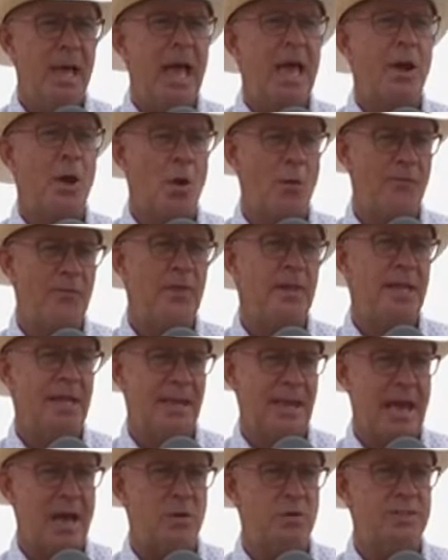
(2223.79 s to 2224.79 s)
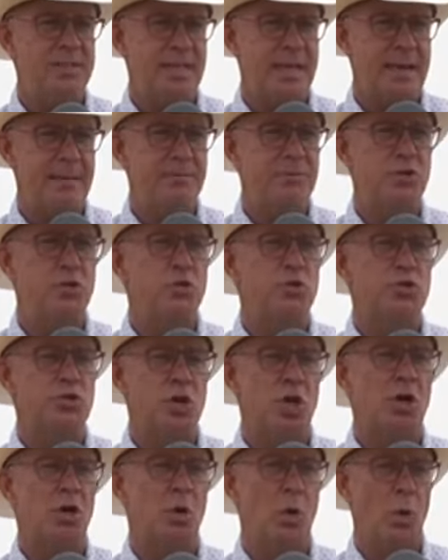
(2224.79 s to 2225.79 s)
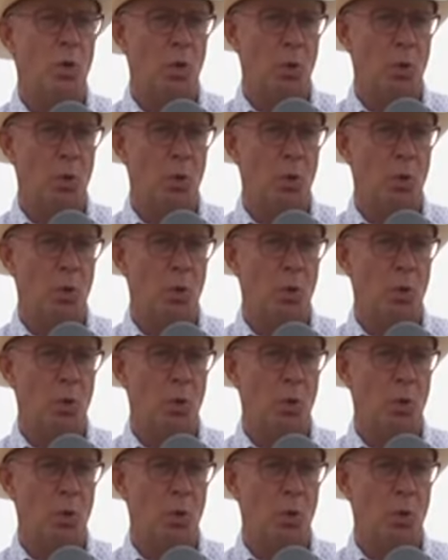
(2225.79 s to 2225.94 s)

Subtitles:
and hopefully allows them to start